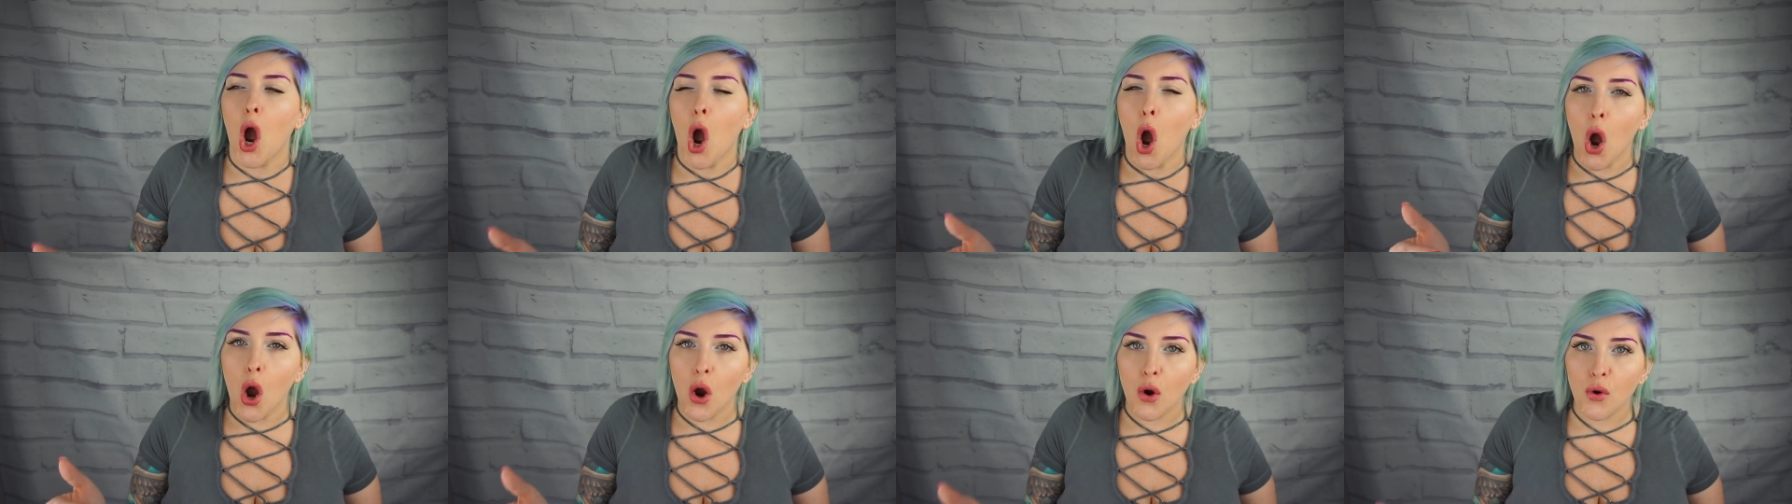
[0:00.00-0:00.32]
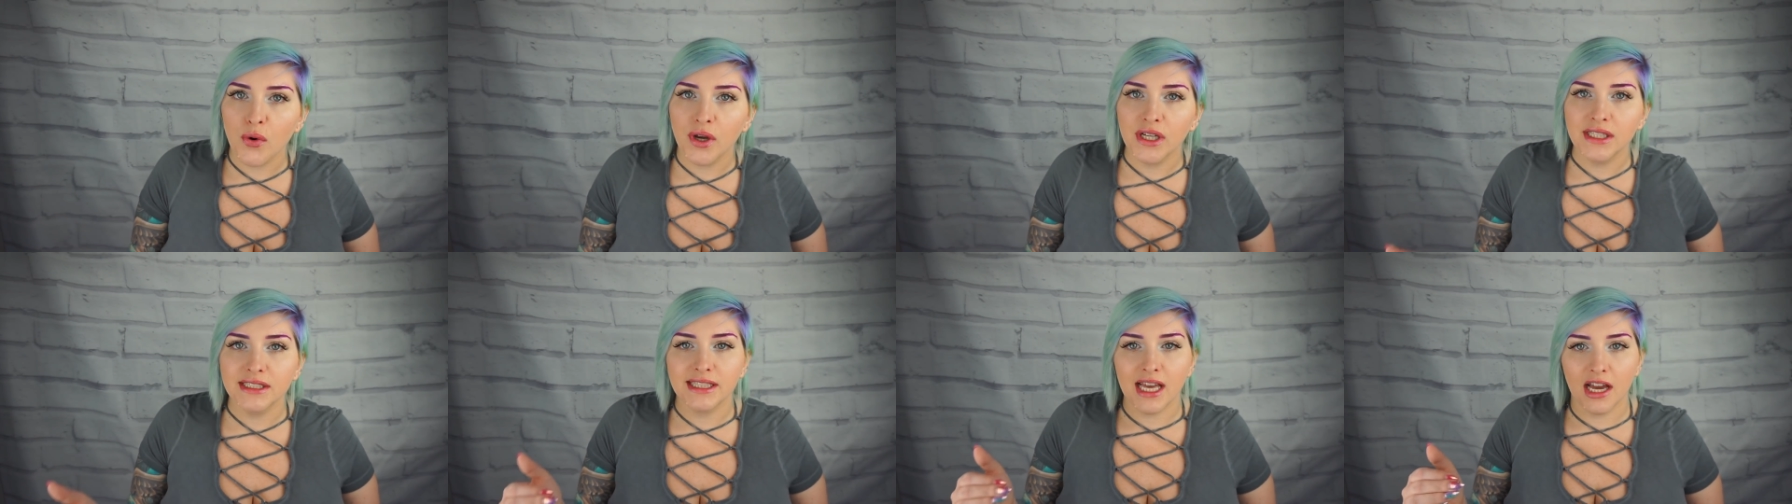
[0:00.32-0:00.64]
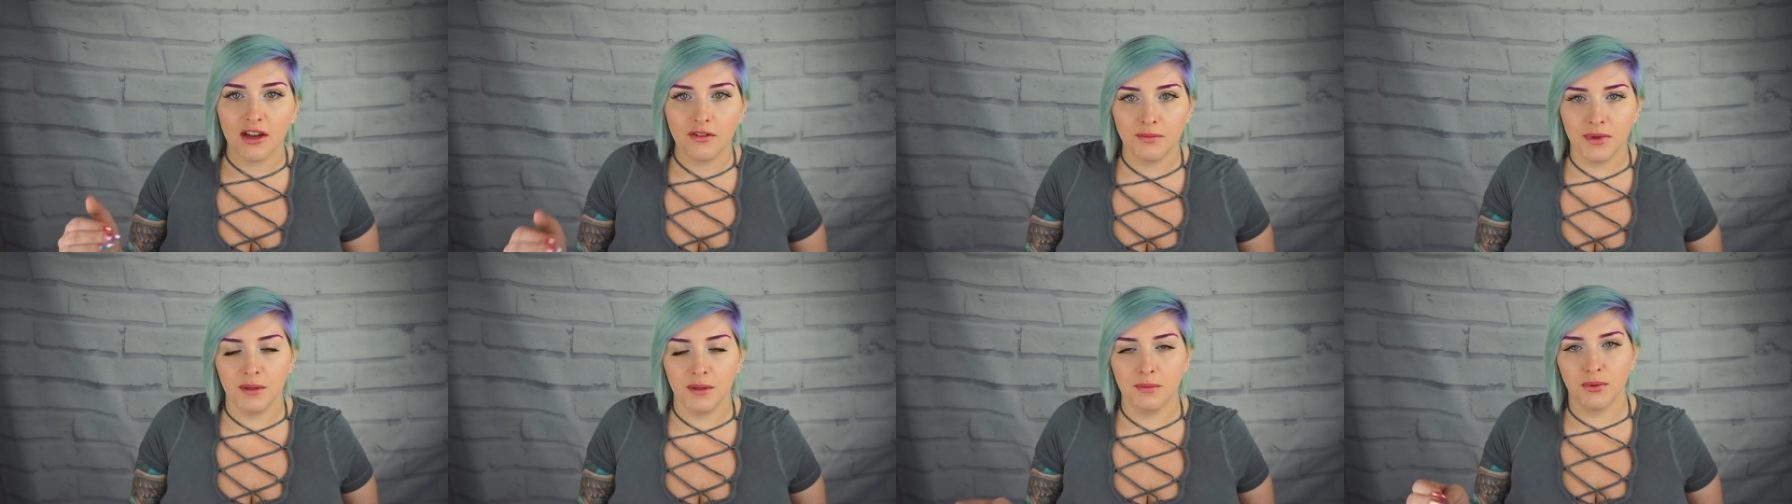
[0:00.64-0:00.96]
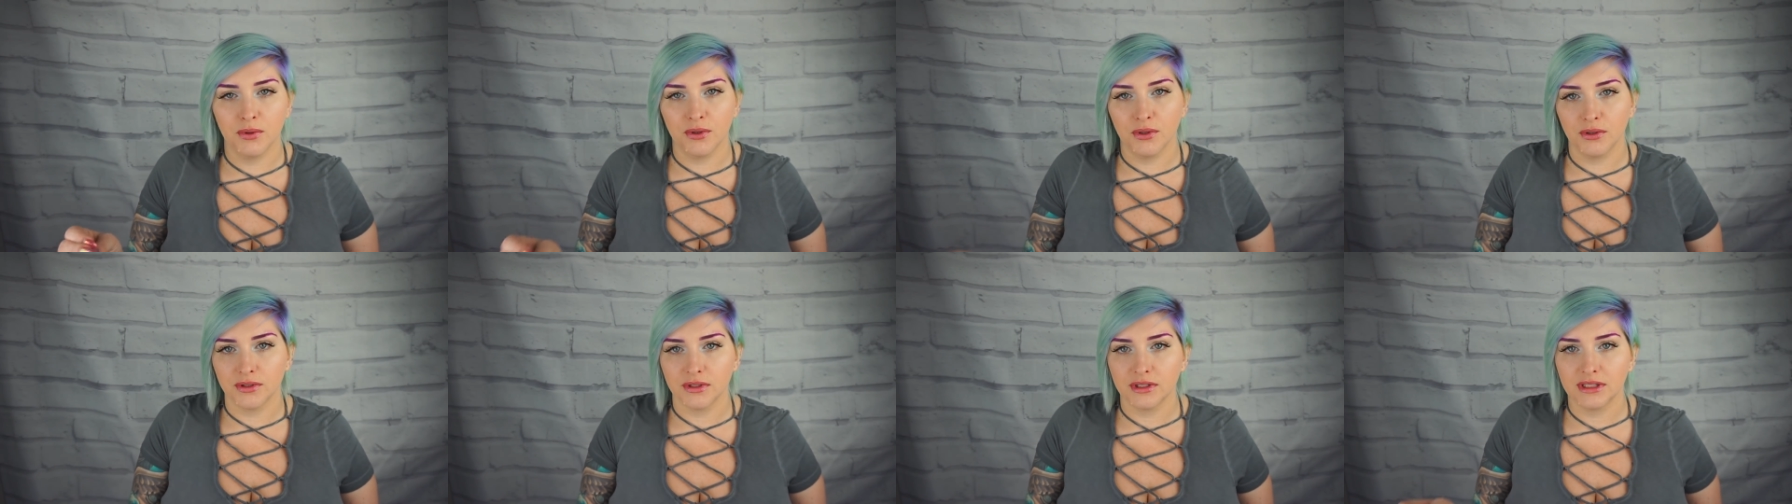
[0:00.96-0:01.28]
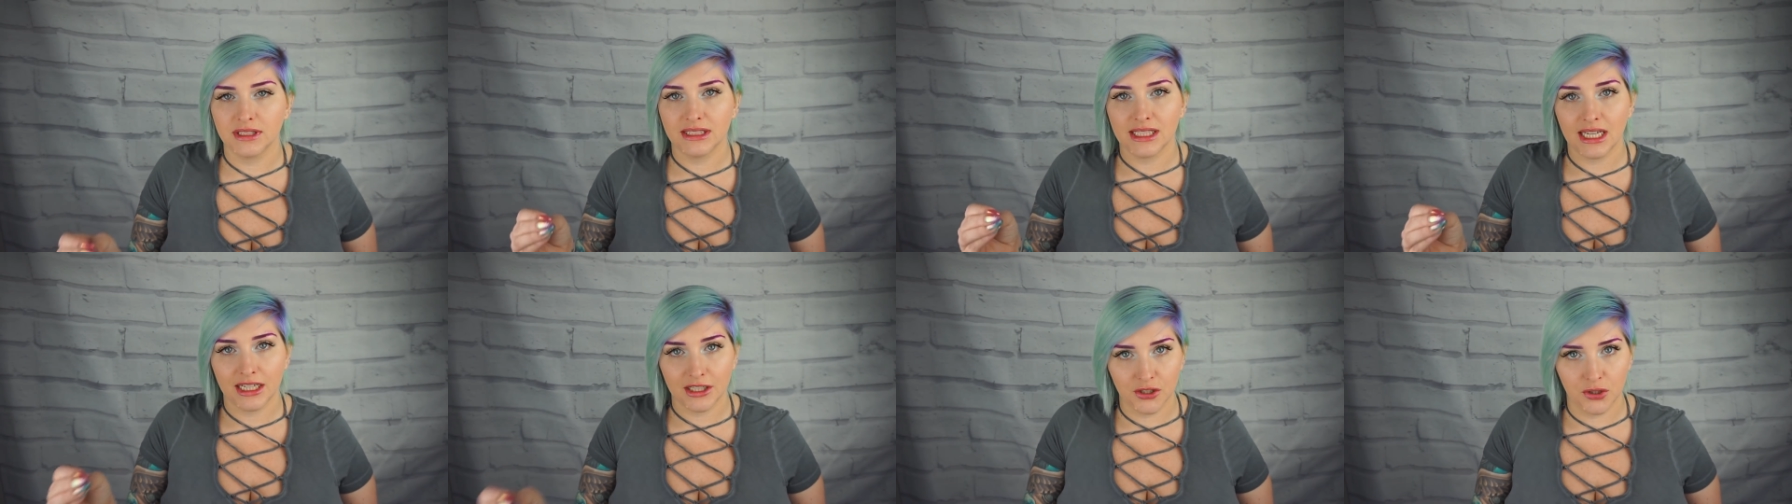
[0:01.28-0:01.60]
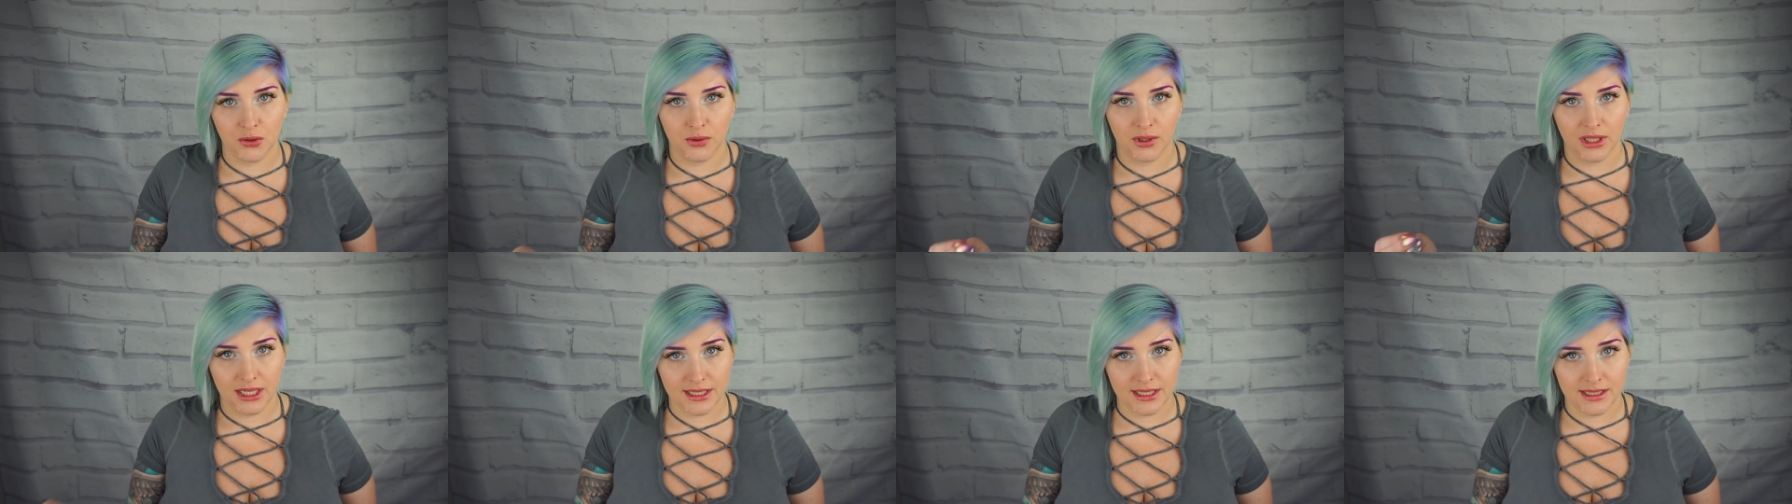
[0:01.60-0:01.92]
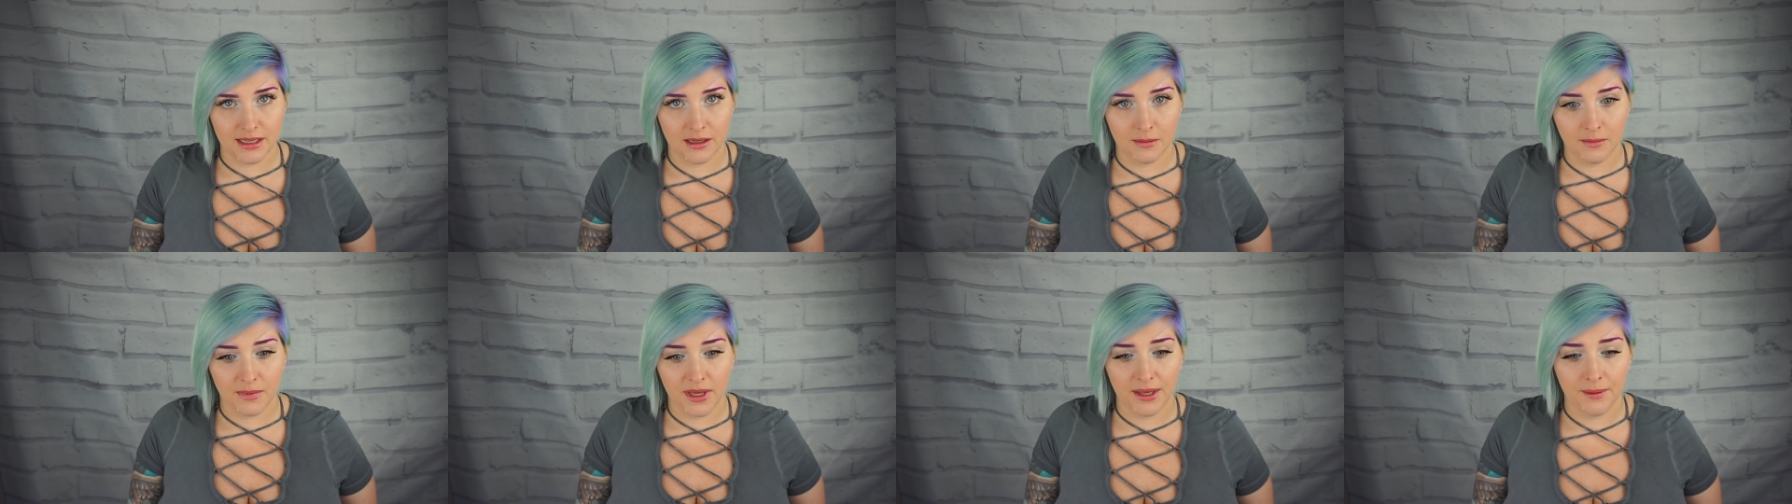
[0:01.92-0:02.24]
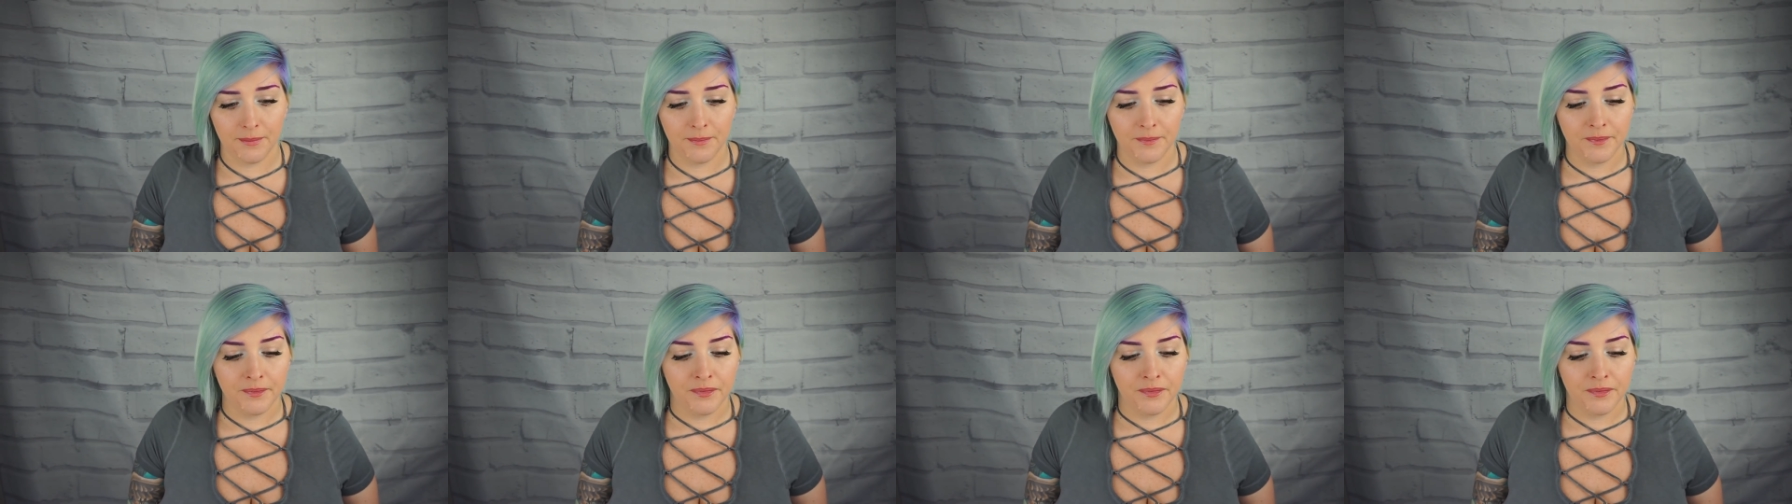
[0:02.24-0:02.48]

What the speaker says: always have people sexualizing me.